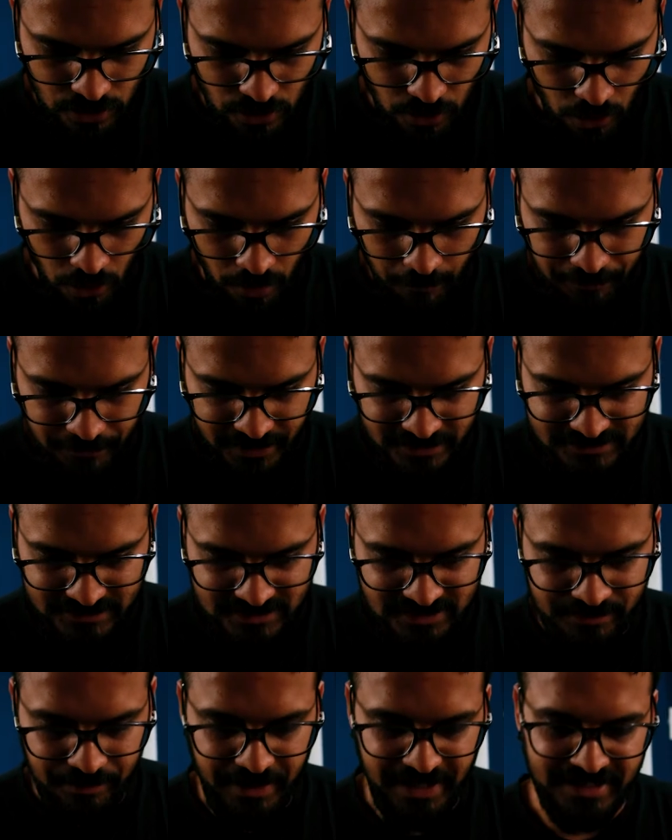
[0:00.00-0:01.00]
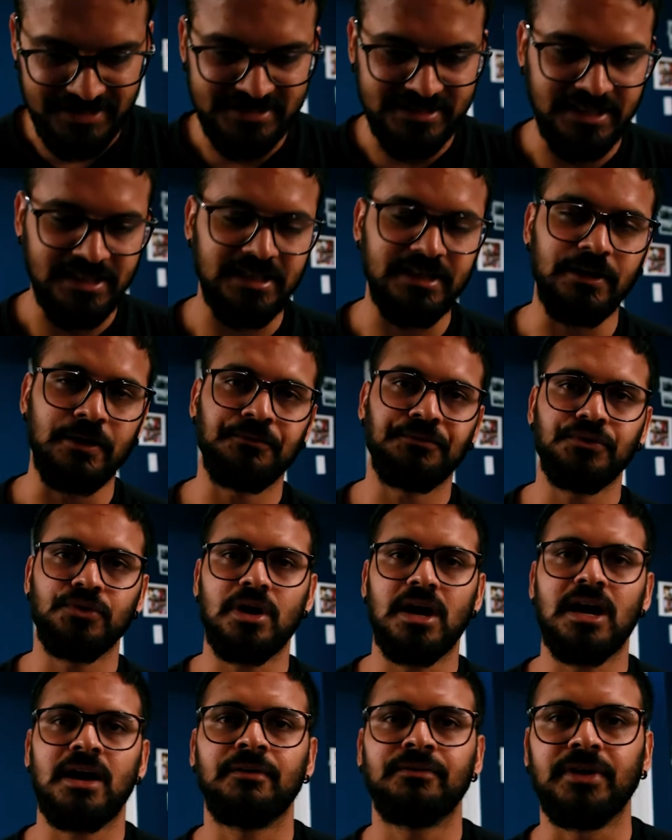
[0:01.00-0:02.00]
Optics is basically if you
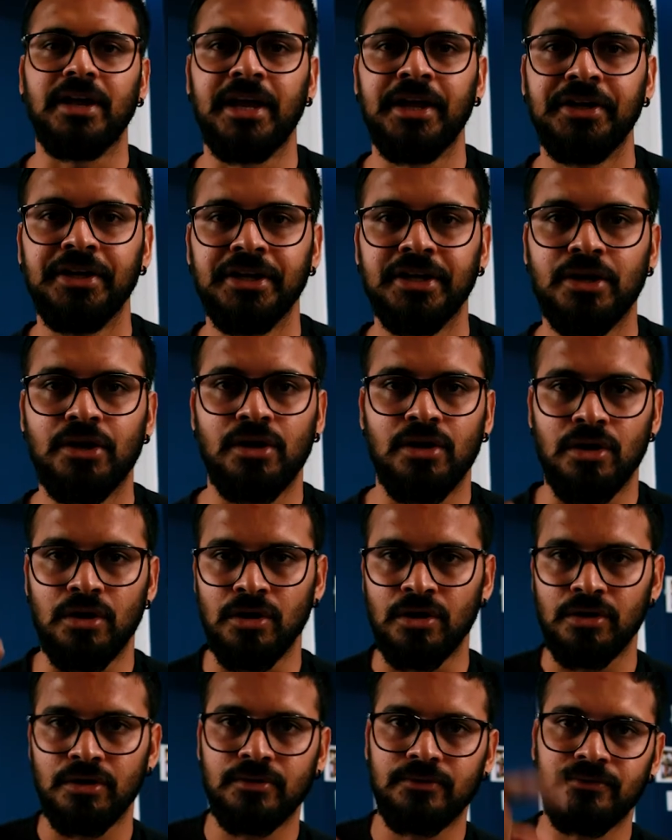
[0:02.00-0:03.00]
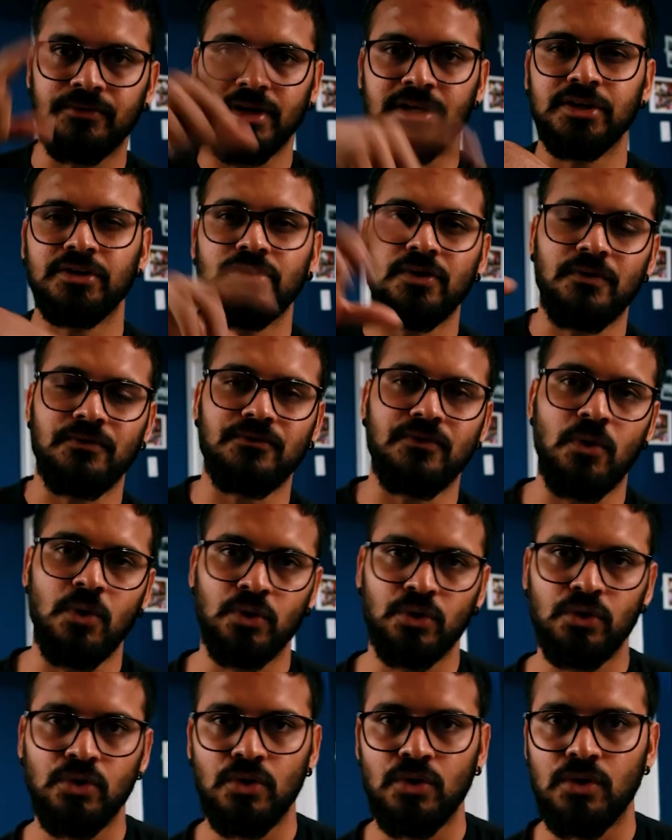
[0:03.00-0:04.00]
have any curve in your
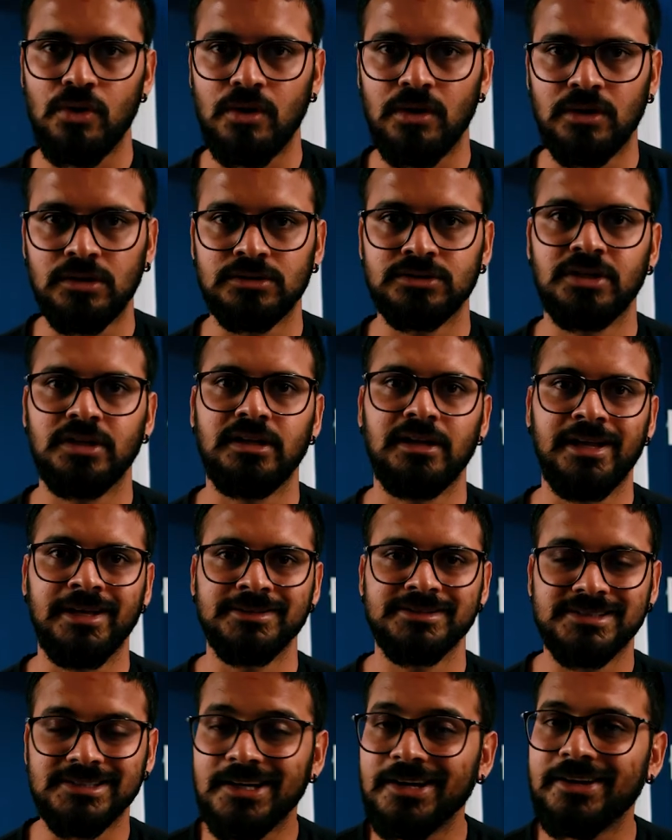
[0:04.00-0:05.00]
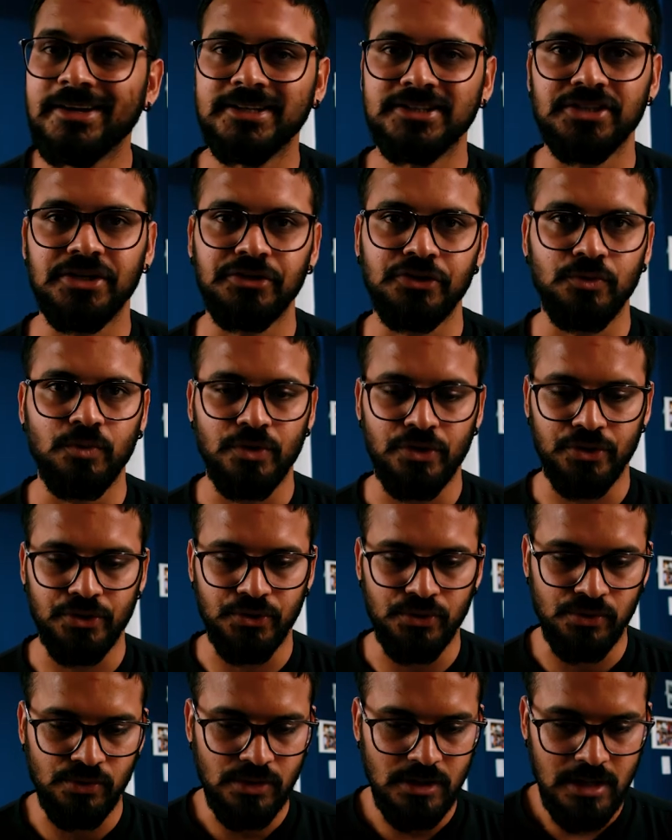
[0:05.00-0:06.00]
photo or the lens correction you want to
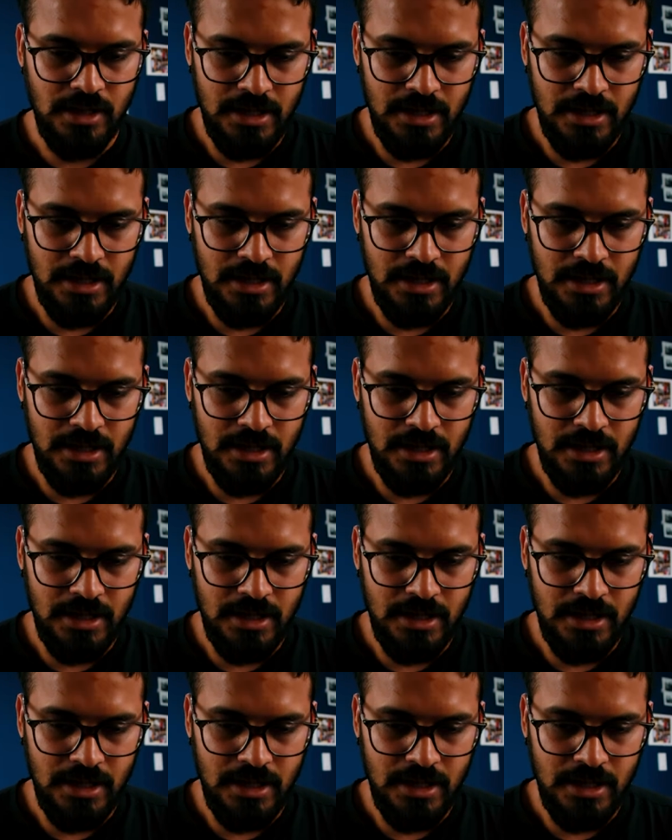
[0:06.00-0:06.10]
do.